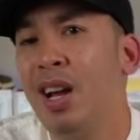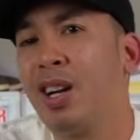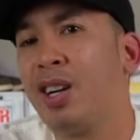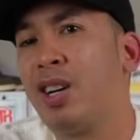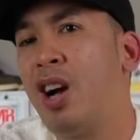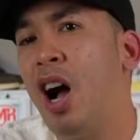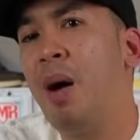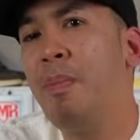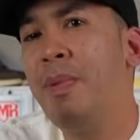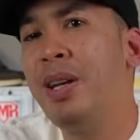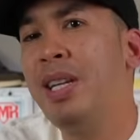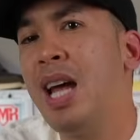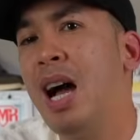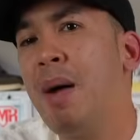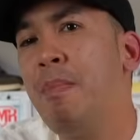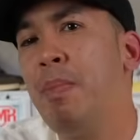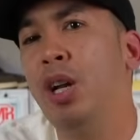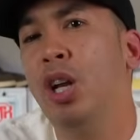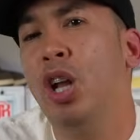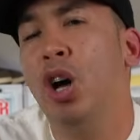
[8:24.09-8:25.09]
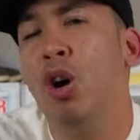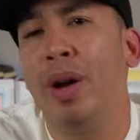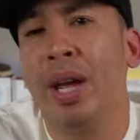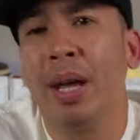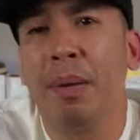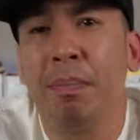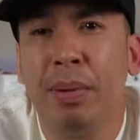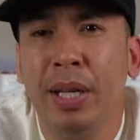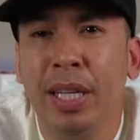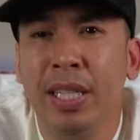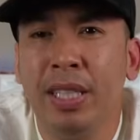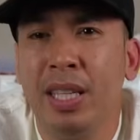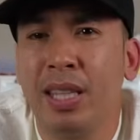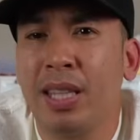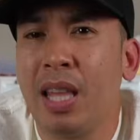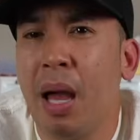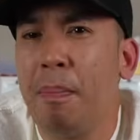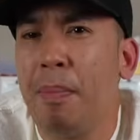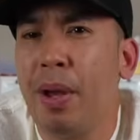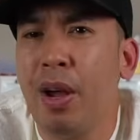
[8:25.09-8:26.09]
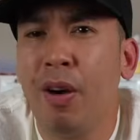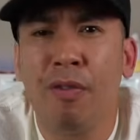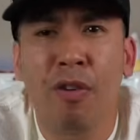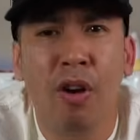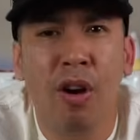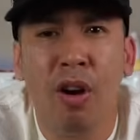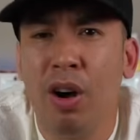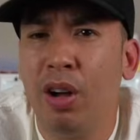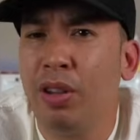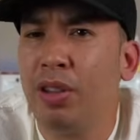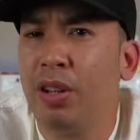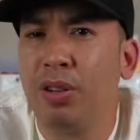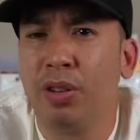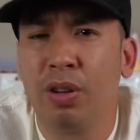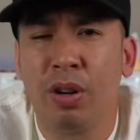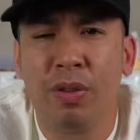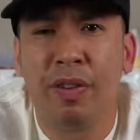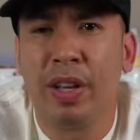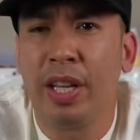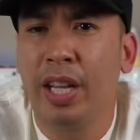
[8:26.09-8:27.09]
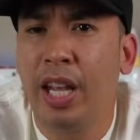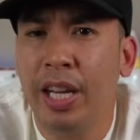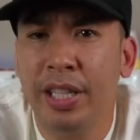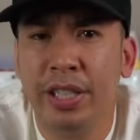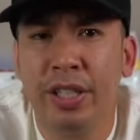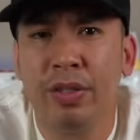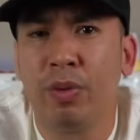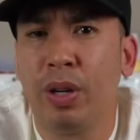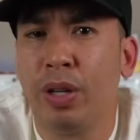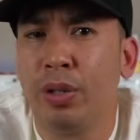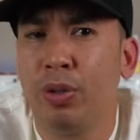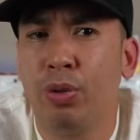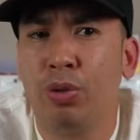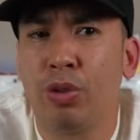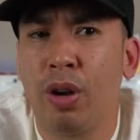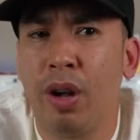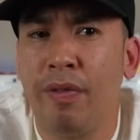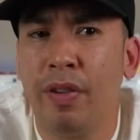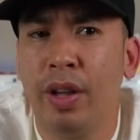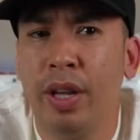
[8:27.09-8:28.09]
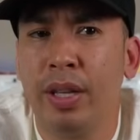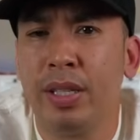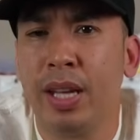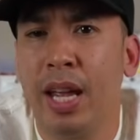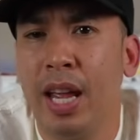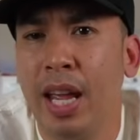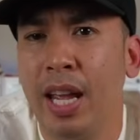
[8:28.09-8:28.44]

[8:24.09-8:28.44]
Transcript: comment down below, and please hit that bell for all the notifications when I do drop vids.